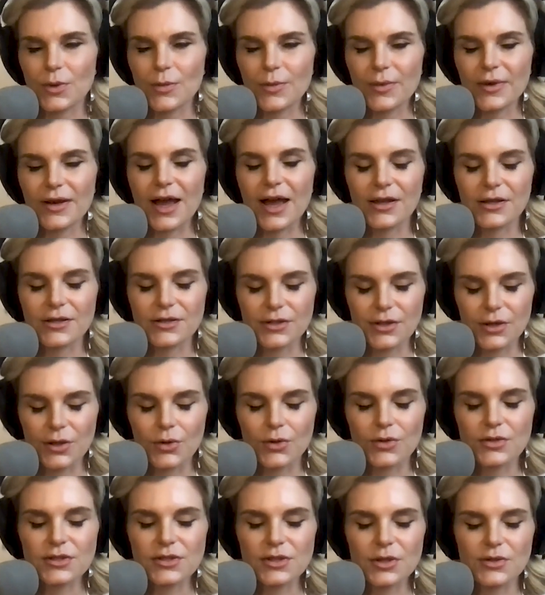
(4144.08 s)
women how to
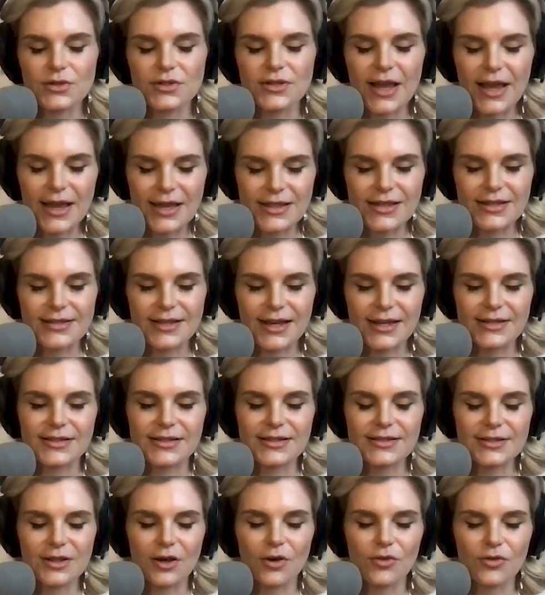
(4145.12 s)
do. So take the sexy
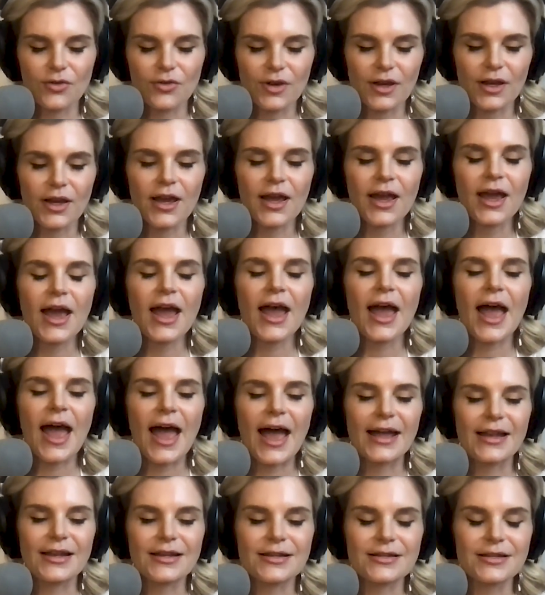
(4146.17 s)
selfie,
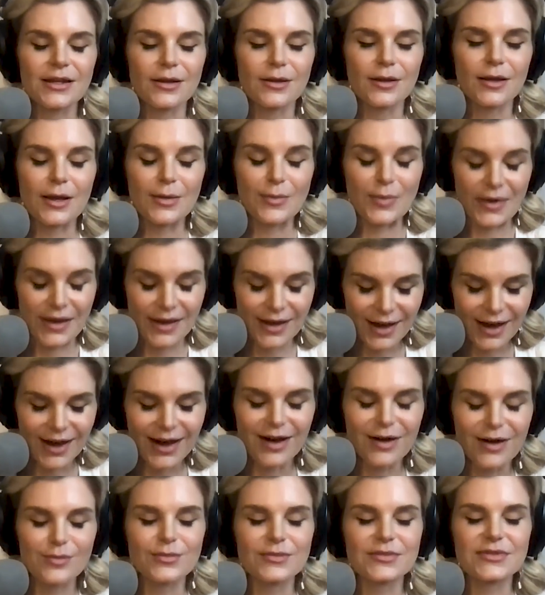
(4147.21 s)
and it
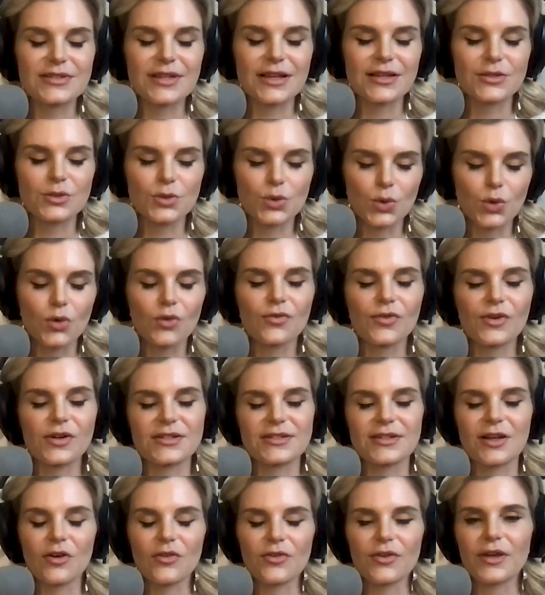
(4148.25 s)
becomes a tool for
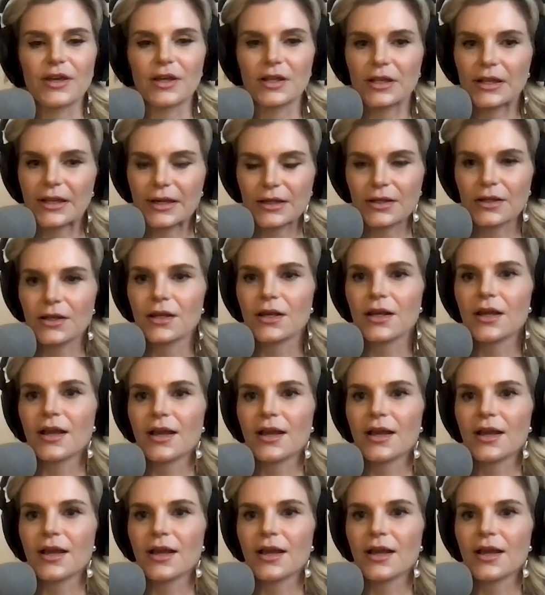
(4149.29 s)
self-healing.